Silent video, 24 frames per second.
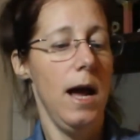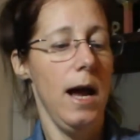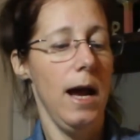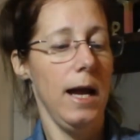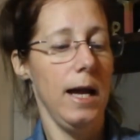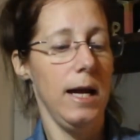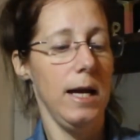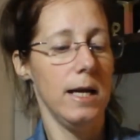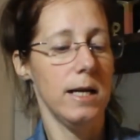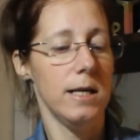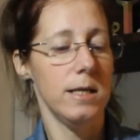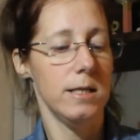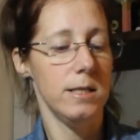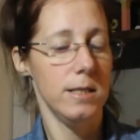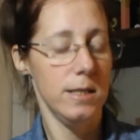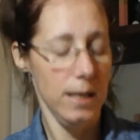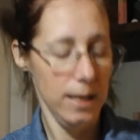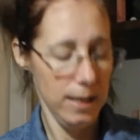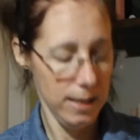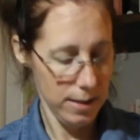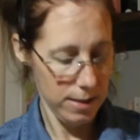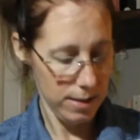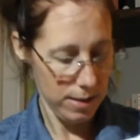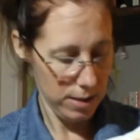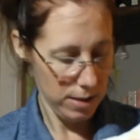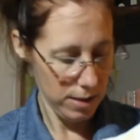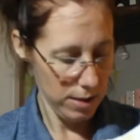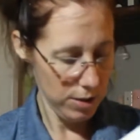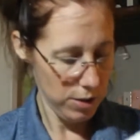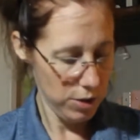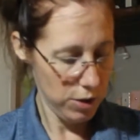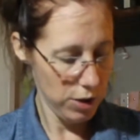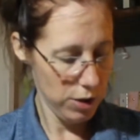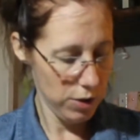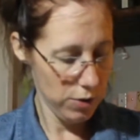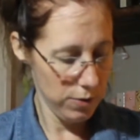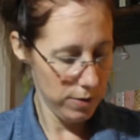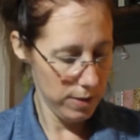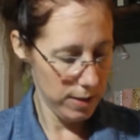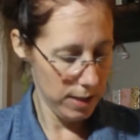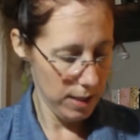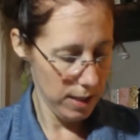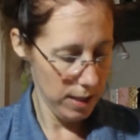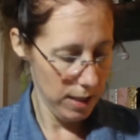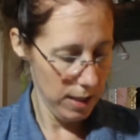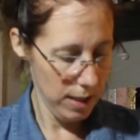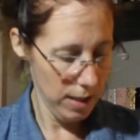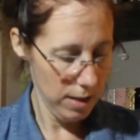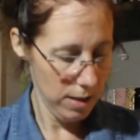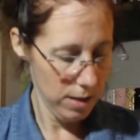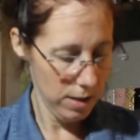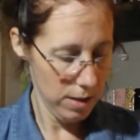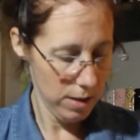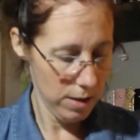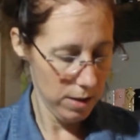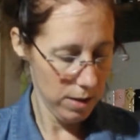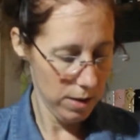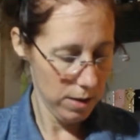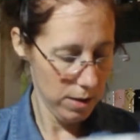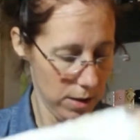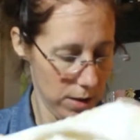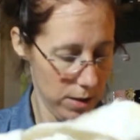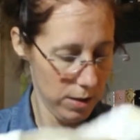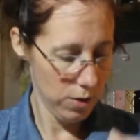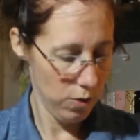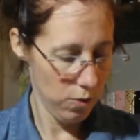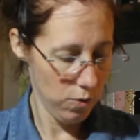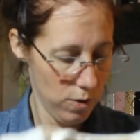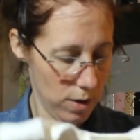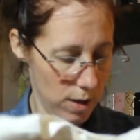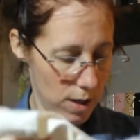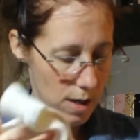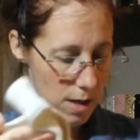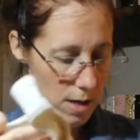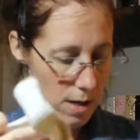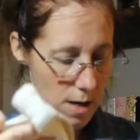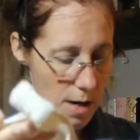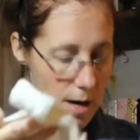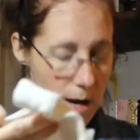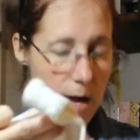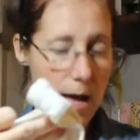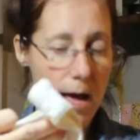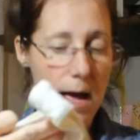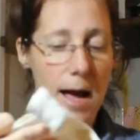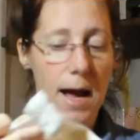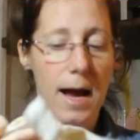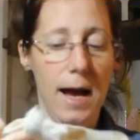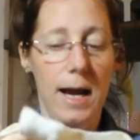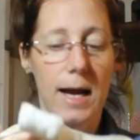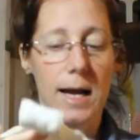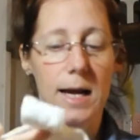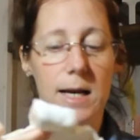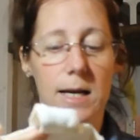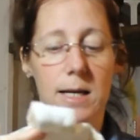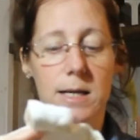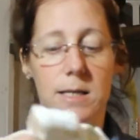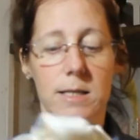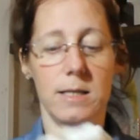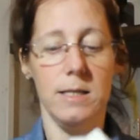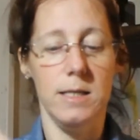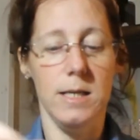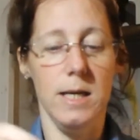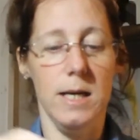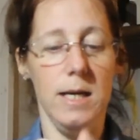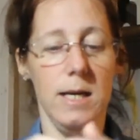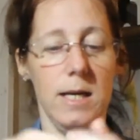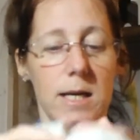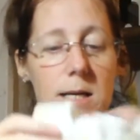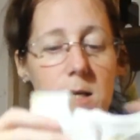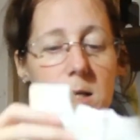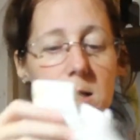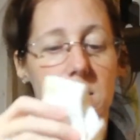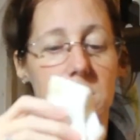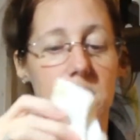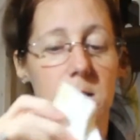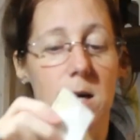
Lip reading: And it's Juicy Couture, and it is